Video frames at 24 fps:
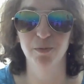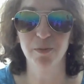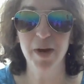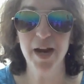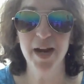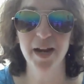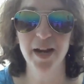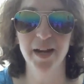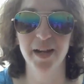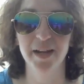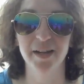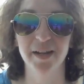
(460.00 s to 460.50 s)

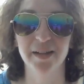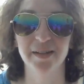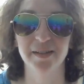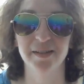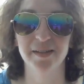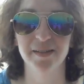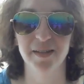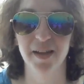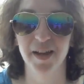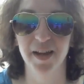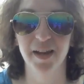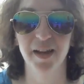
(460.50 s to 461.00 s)

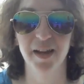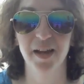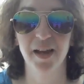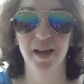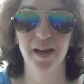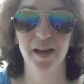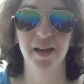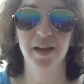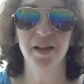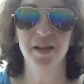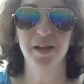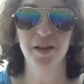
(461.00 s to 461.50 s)
radius. Like,
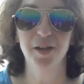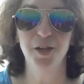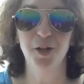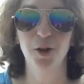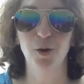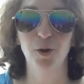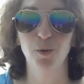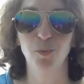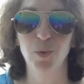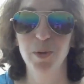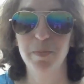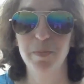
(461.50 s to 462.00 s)

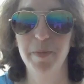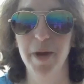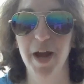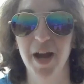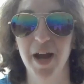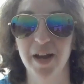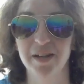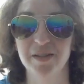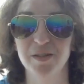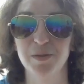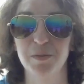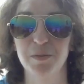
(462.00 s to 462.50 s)
we
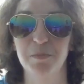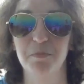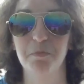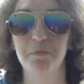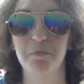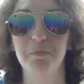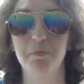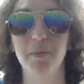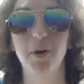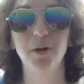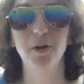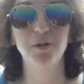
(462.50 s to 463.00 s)
passed
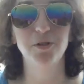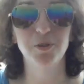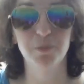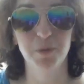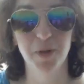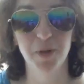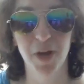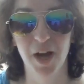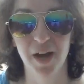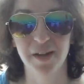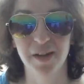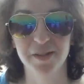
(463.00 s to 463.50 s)

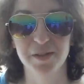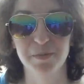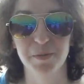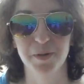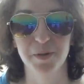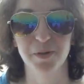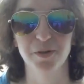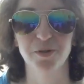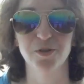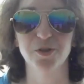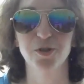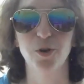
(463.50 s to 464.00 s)
multiple
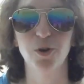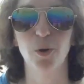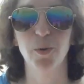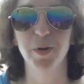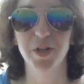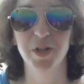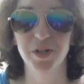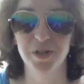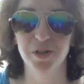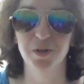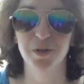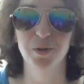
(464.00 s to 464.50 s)
hospitals
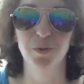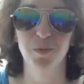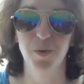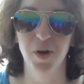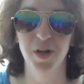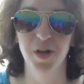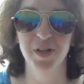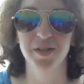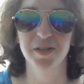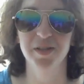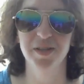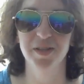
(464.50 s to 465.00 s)
going to the
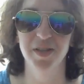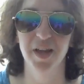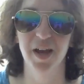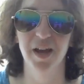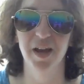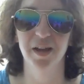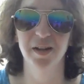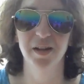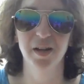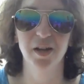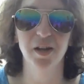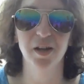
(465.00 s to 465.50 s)
ones
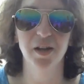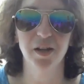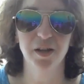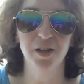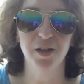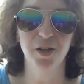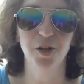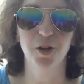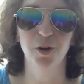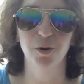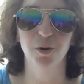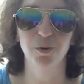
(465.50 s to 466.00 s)
that,
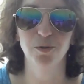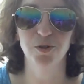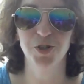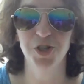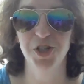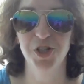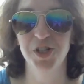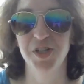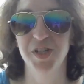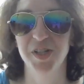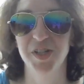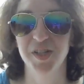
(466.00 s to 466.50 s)

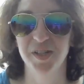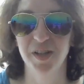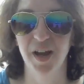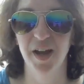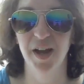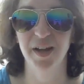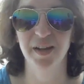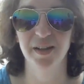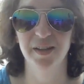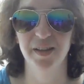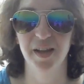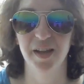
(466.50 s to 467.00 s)
she's
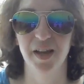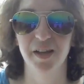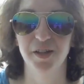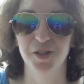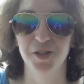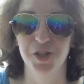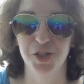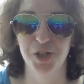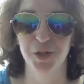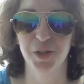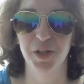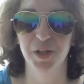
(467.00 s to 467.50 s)
decided that
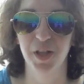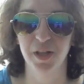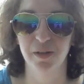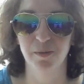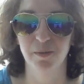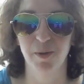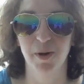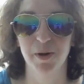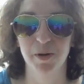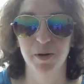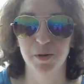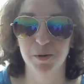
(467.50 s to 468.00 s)
she
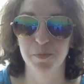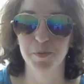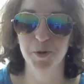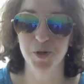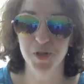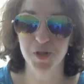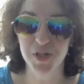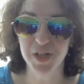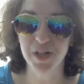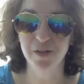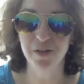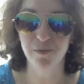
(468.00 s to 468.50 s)
wanted to
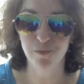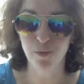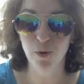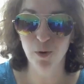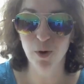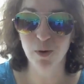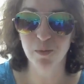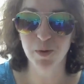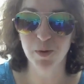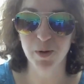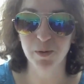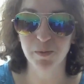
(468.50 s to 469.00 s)
proceed
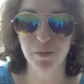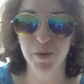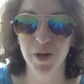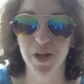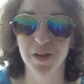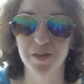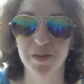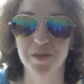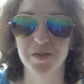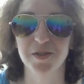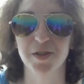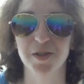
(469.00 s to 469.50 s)
forward with.
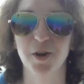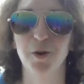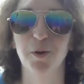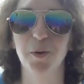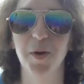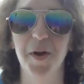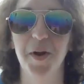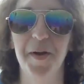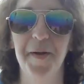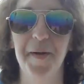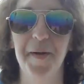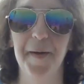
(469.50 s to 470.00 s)
So
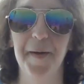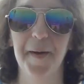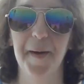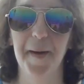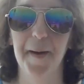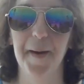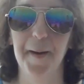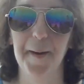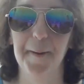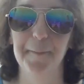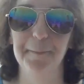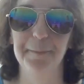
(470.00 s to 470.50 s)

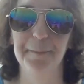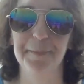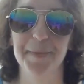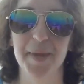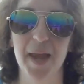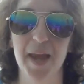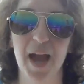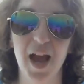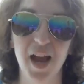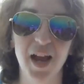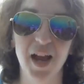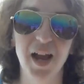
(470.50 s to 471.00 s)

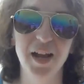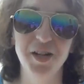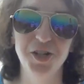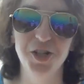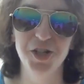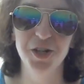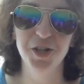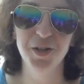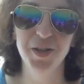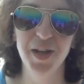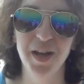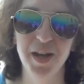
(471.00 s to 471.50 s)
I
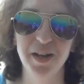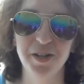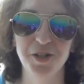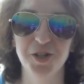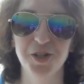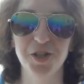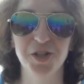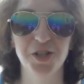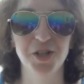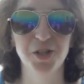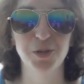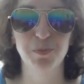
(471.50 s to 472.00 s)
share that
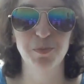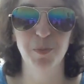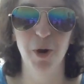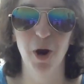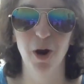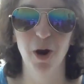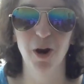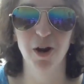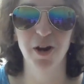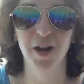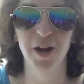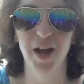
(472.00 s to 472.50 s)
just as
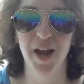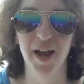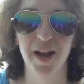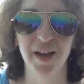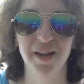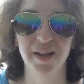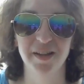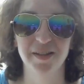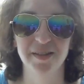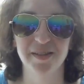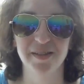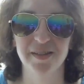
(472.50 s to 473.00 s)
part
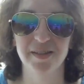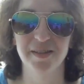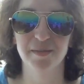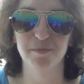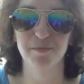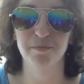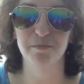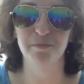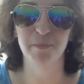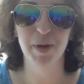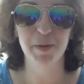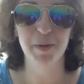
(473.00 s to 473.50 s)
as
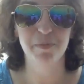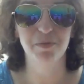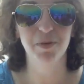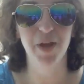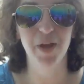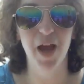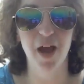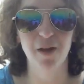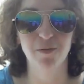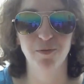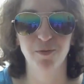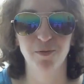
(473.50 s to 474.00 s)
my
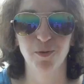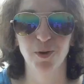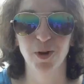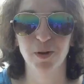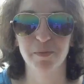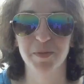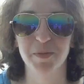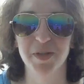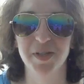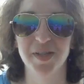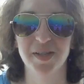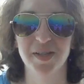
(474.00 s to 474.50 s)

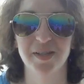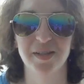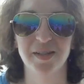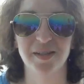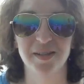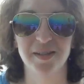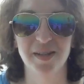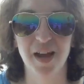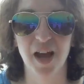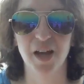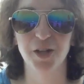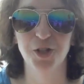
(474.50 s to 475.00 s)
platform is
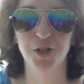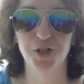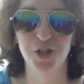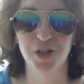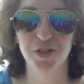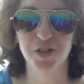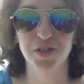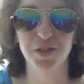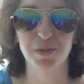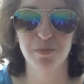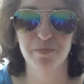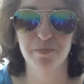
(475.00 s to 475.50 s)
not
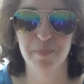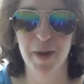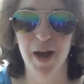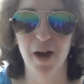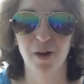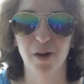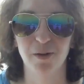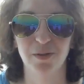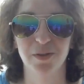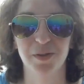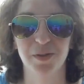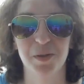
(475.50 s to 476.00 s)
just
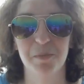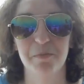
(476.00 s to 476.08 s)
about the